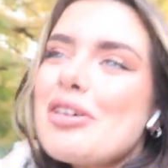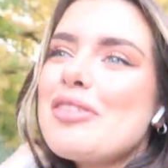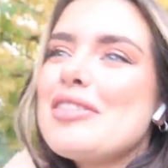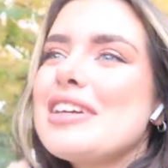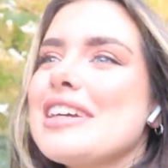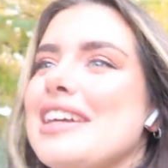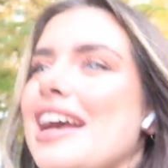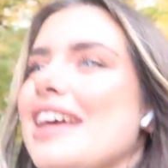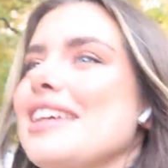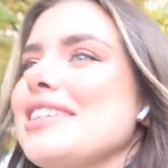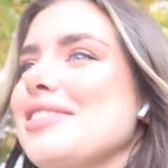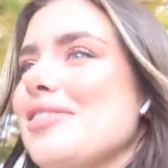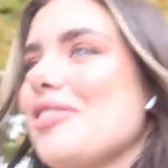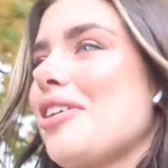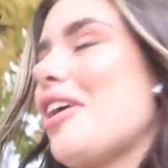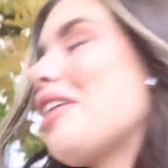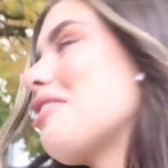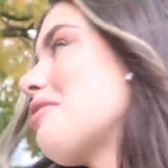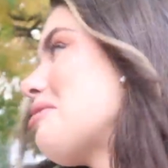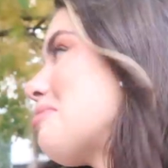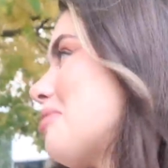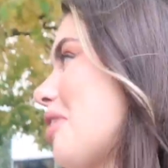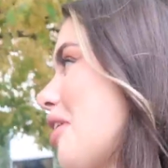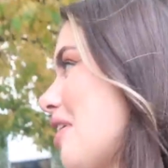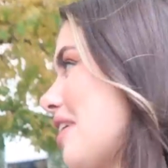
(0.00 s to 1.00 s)
can probably guess what
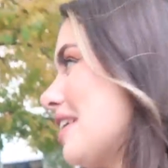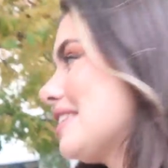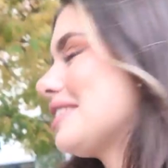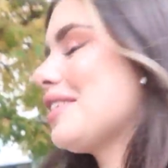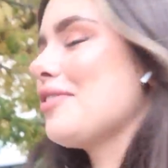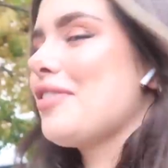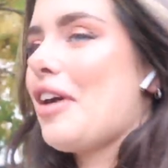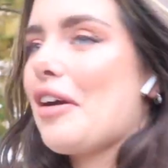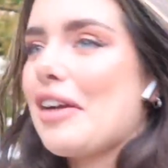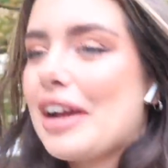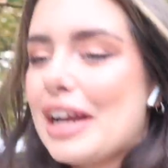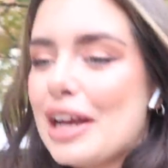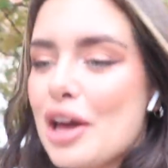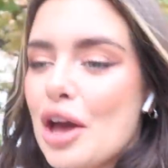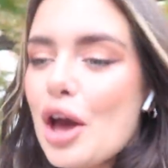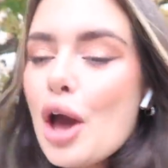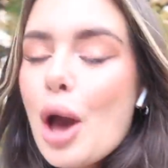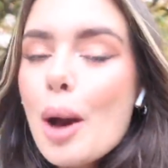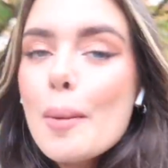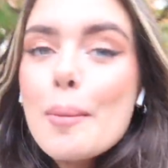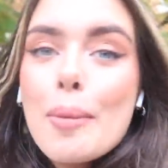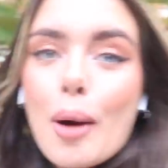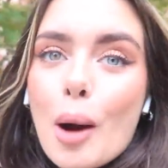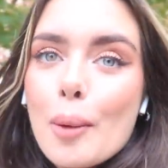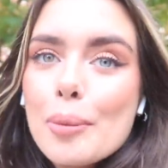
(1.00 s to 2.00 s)
colour I'm going. It's a very
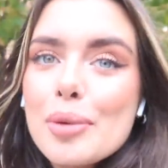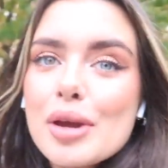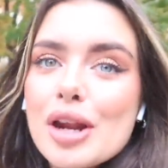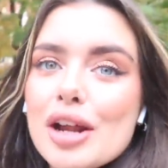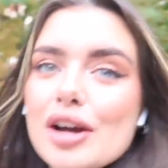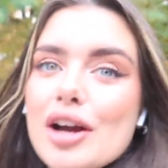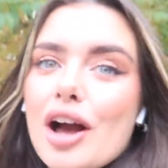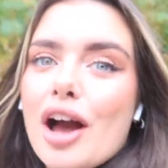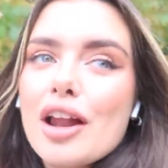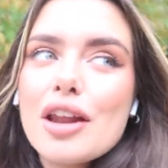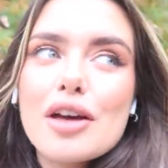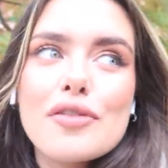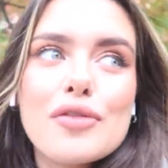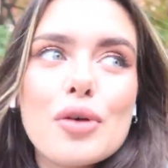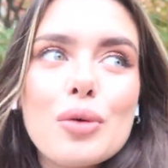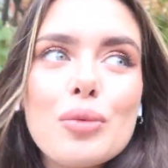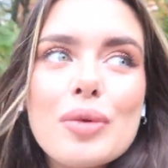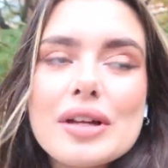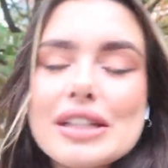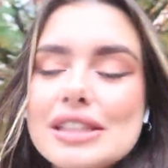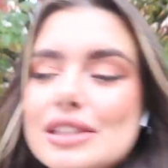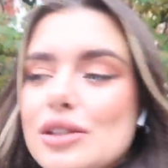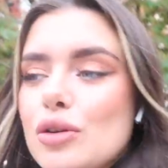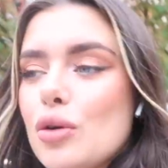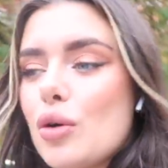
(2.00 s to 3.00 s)
popular colour for
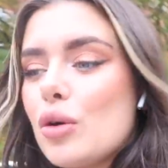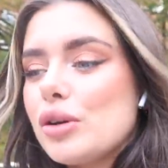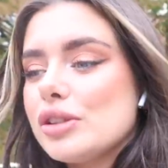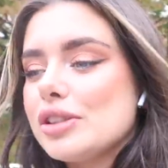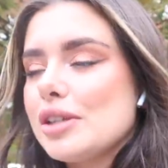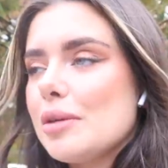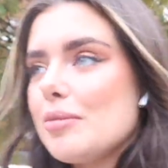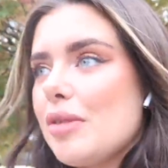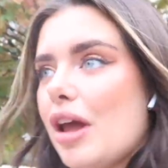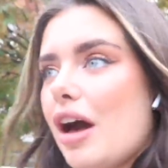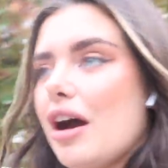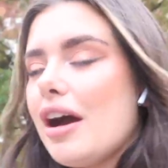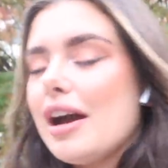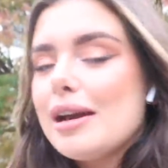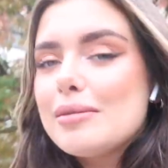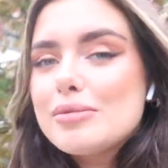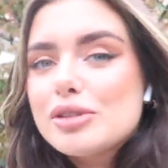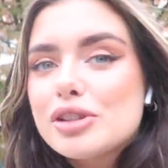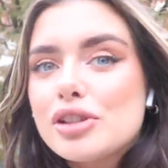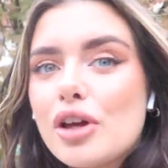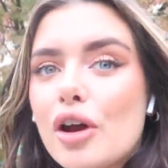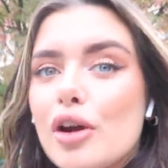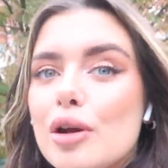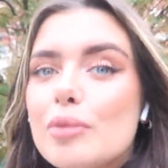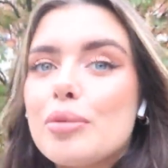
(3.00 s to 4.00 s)
winter, autumn. Like, I'm
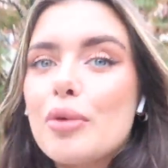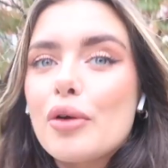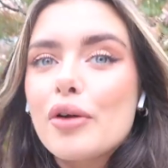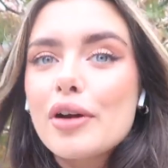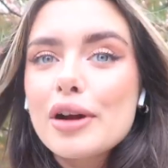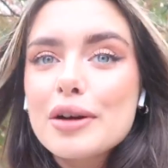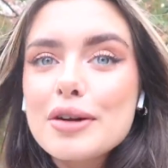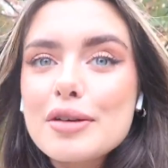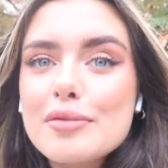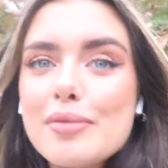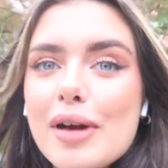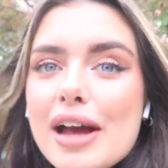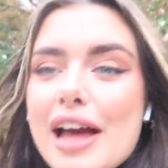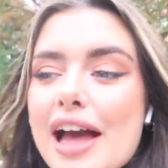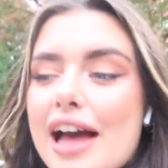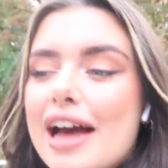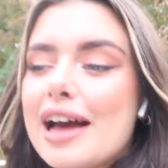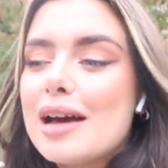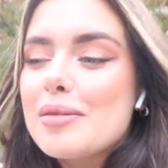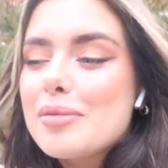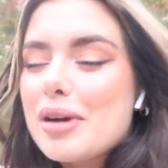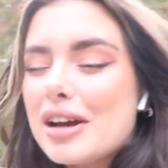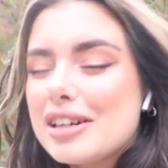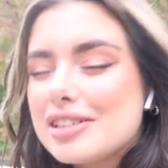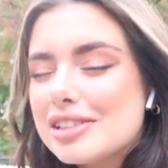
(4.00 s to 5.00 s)
so boring with my
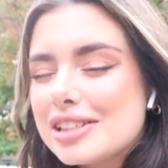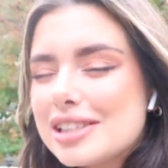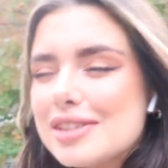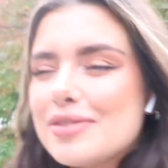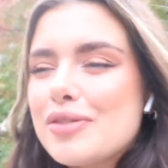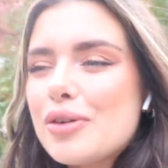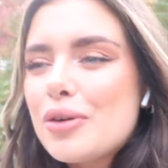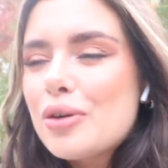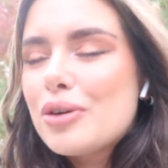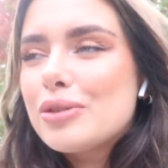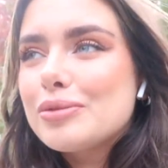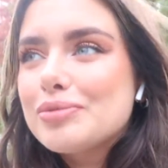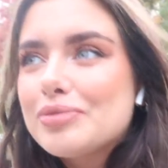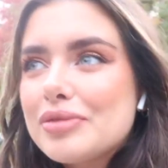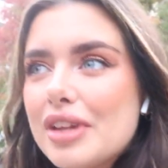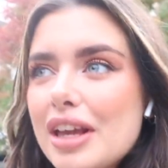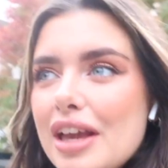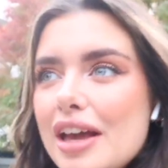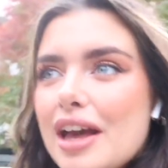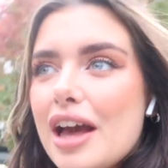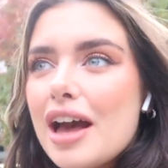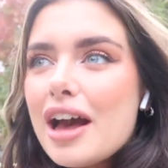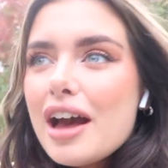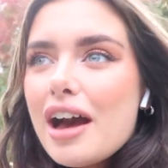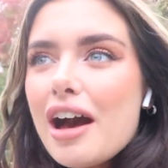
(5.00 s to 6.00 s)
hair, but I just thought,
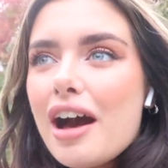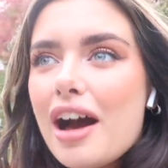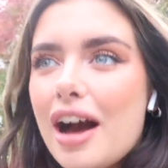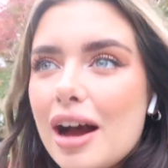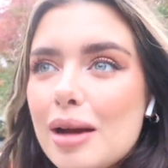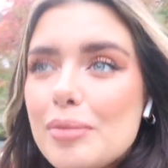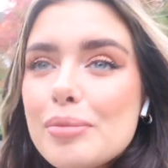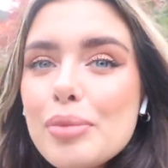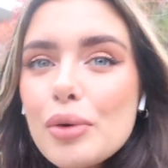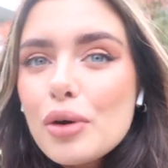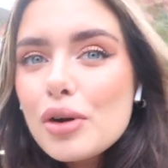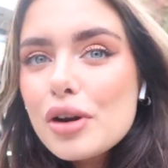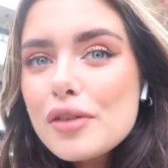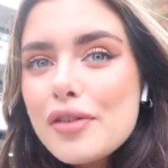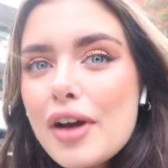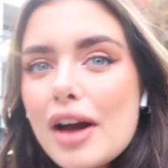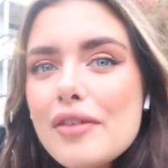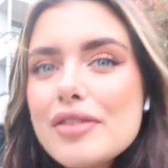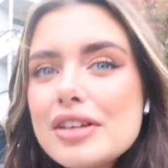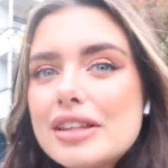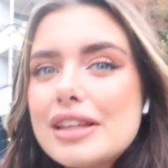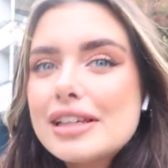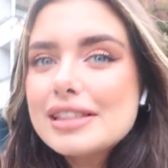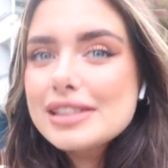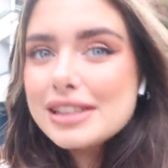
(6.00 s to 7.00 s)
I'm bored of
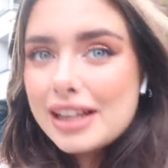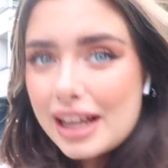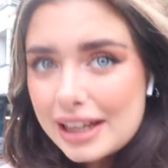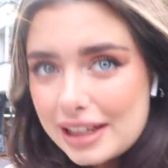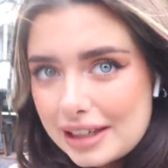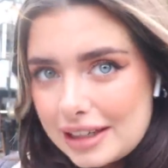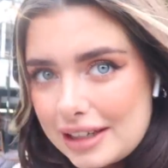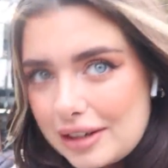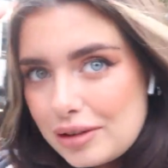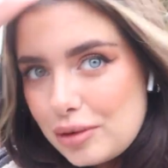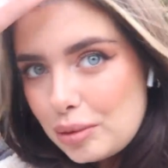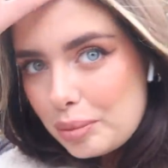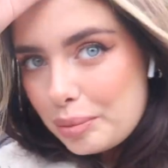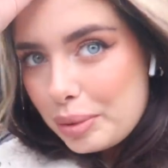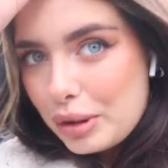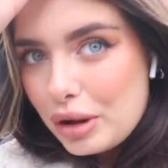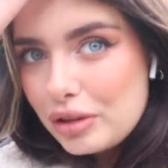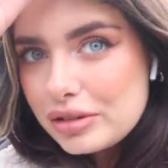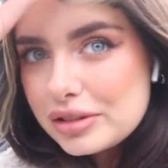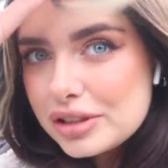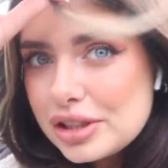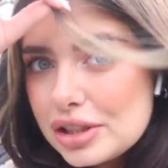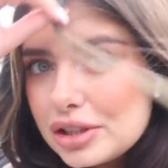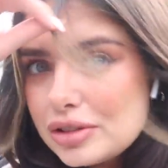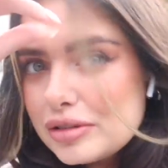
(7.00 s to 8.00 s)
having this like little
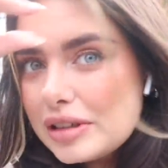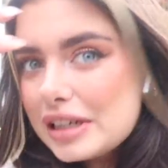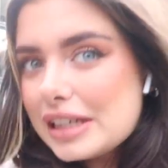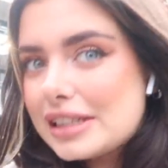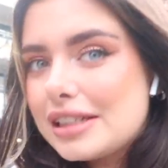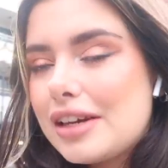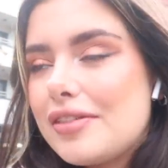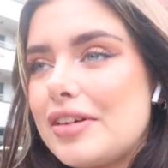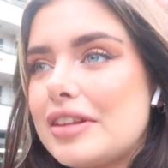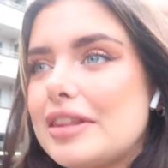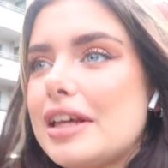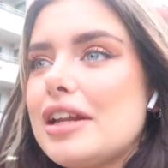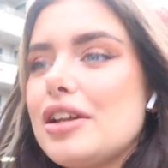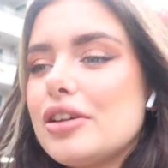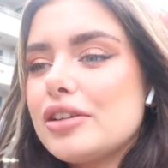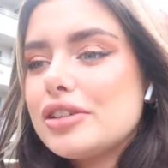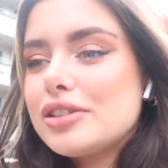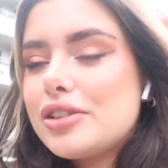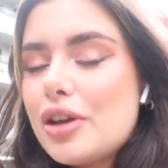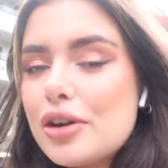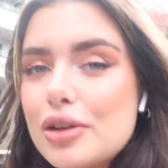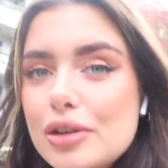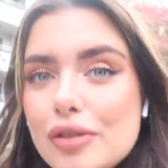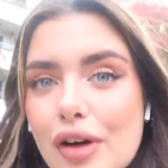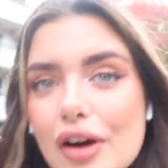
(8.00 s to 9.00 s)
blonde streaks. I think they look
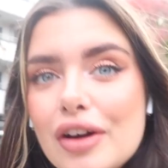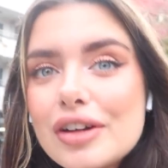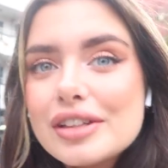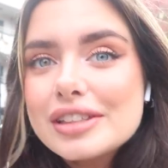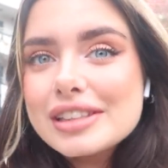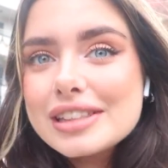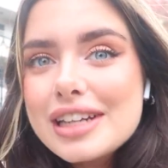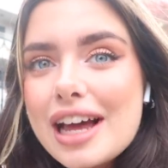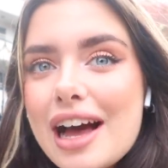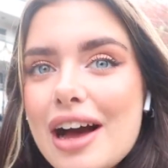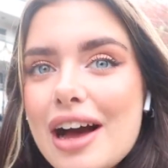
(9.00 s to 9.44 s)
so gross